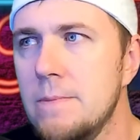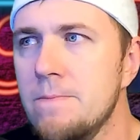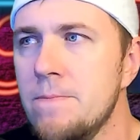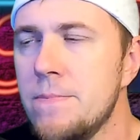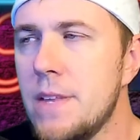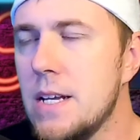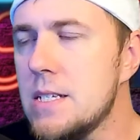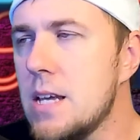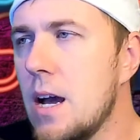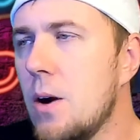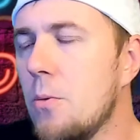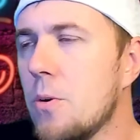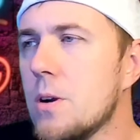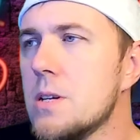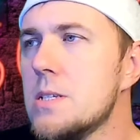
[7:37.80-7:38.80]
That's how
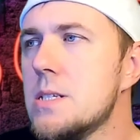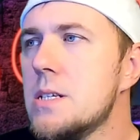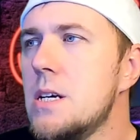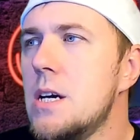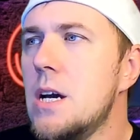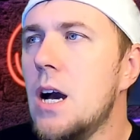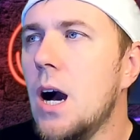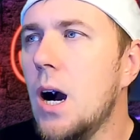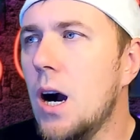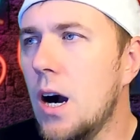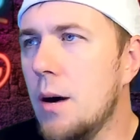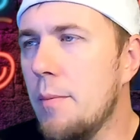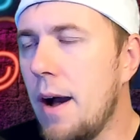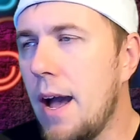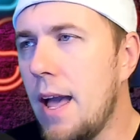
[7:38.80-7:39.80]
it works.
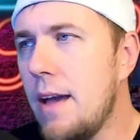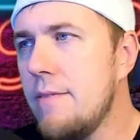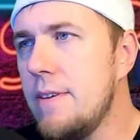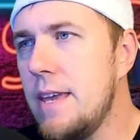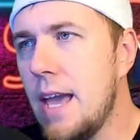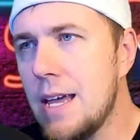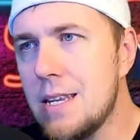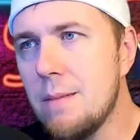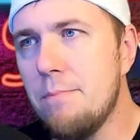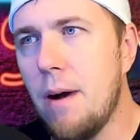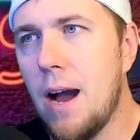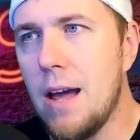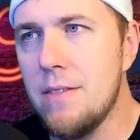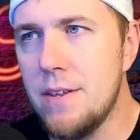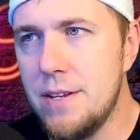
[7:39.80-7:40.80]
Um, I have yet to
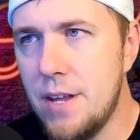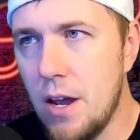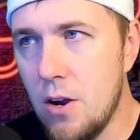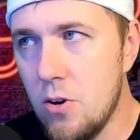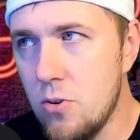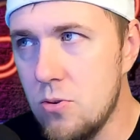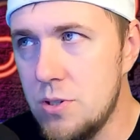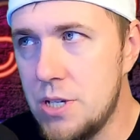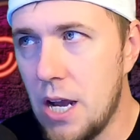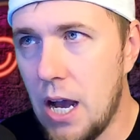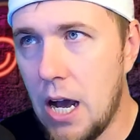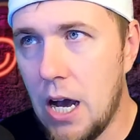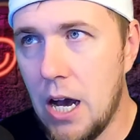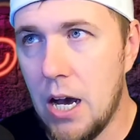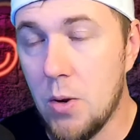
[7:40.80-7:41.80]
buy the Doge
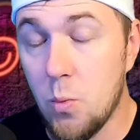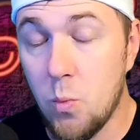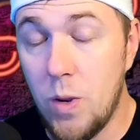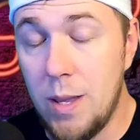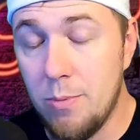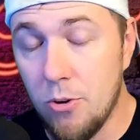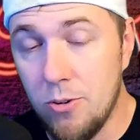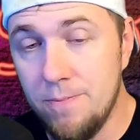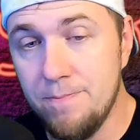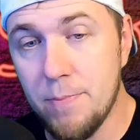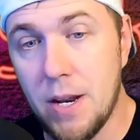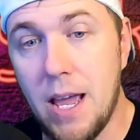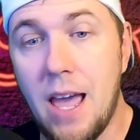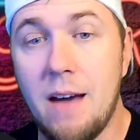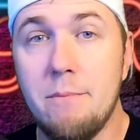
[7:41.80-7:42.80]
on Webull,
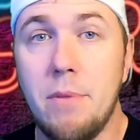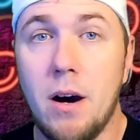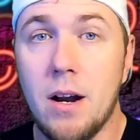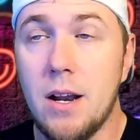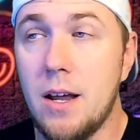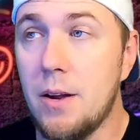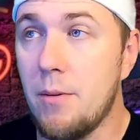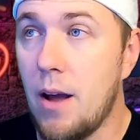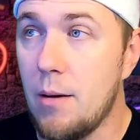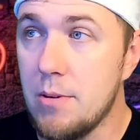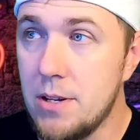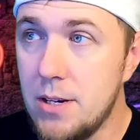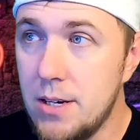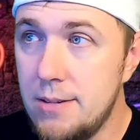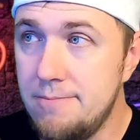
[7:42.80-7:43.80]
but I have bought it on
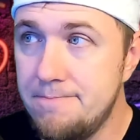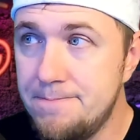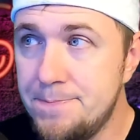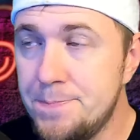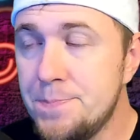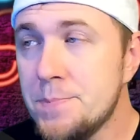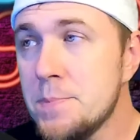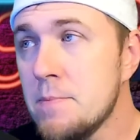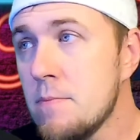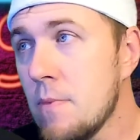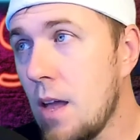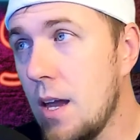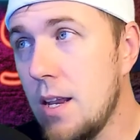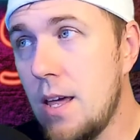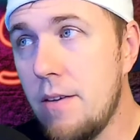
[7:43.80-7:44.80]
Robinhood.
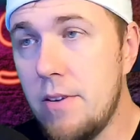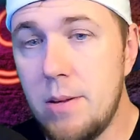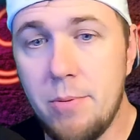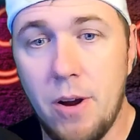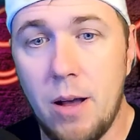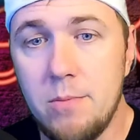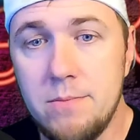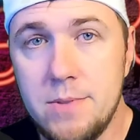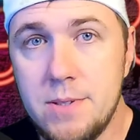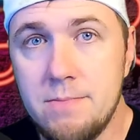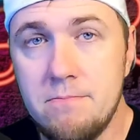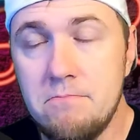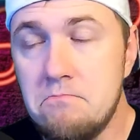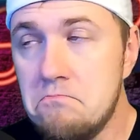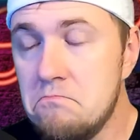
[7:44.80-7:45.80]
I didn't have any problems.
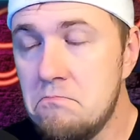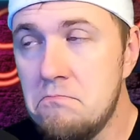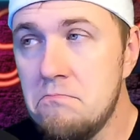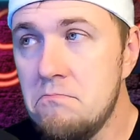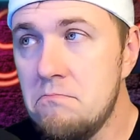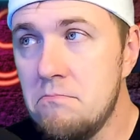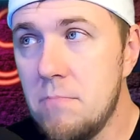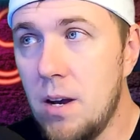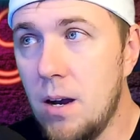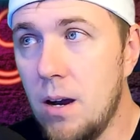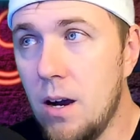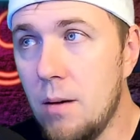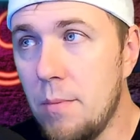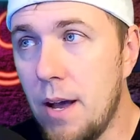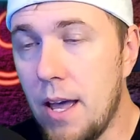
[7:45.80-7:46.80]

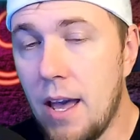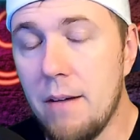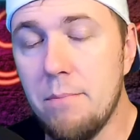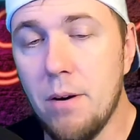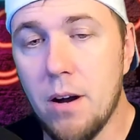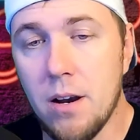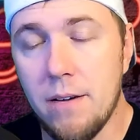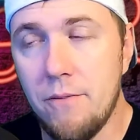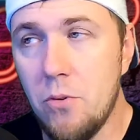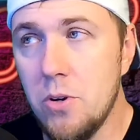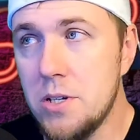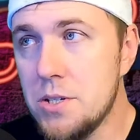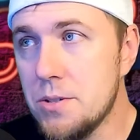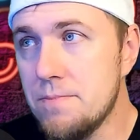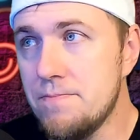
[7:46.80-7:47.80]
Um, I have bought it on
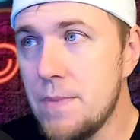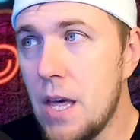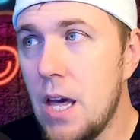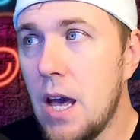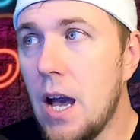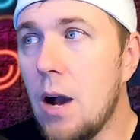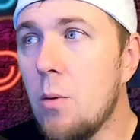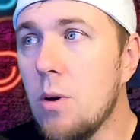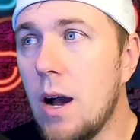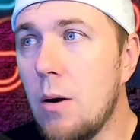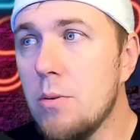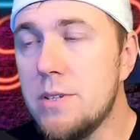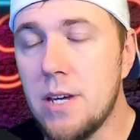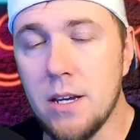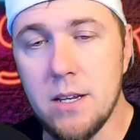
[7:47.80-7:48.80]
Voyager. I, I
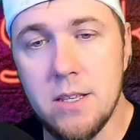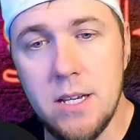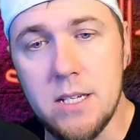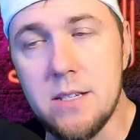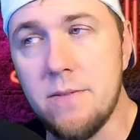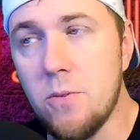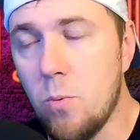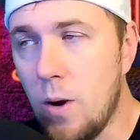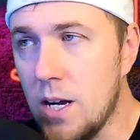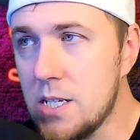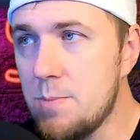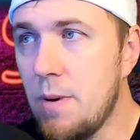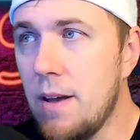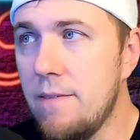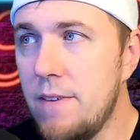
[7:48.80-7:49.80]
will tell you this. If you
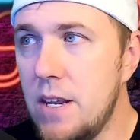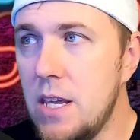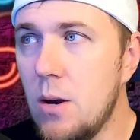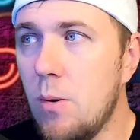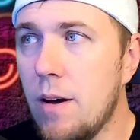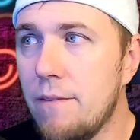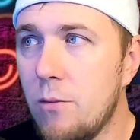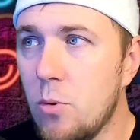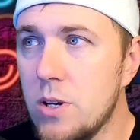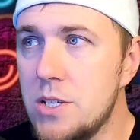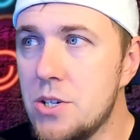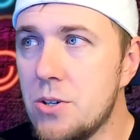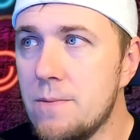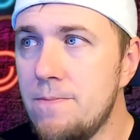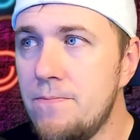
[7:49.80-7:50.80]
watch my video on
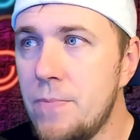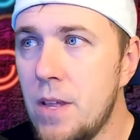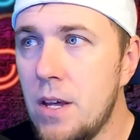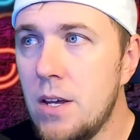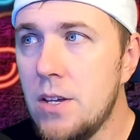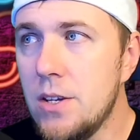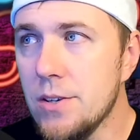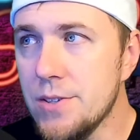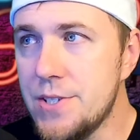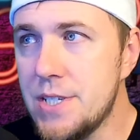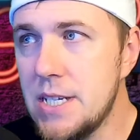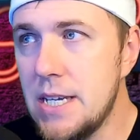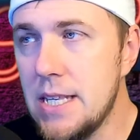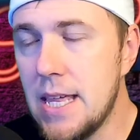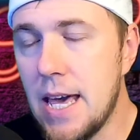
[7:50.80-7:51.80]
Voyager, you'll
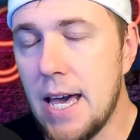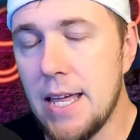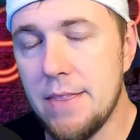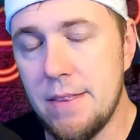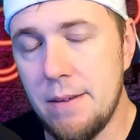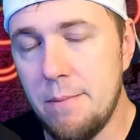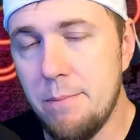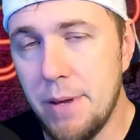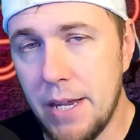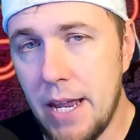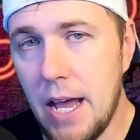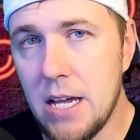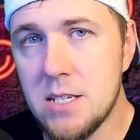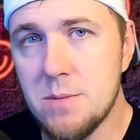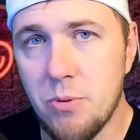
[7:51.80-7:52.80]
see that the
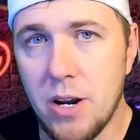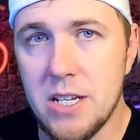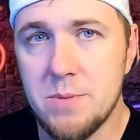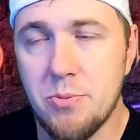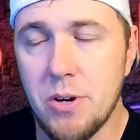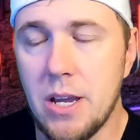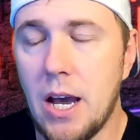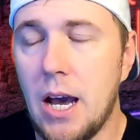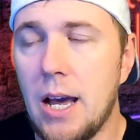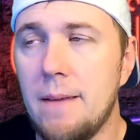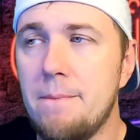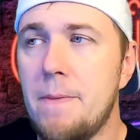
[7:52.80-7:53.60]
bid-ask spread is pretty high.